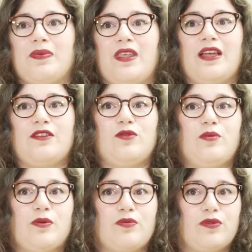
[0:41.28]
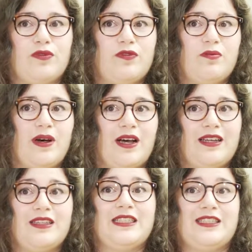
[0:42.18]
has to be approved
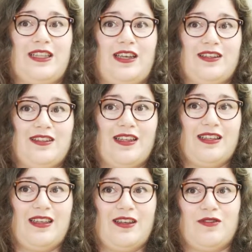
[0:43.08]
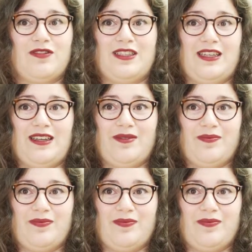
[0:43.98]
by the state at the end of the day.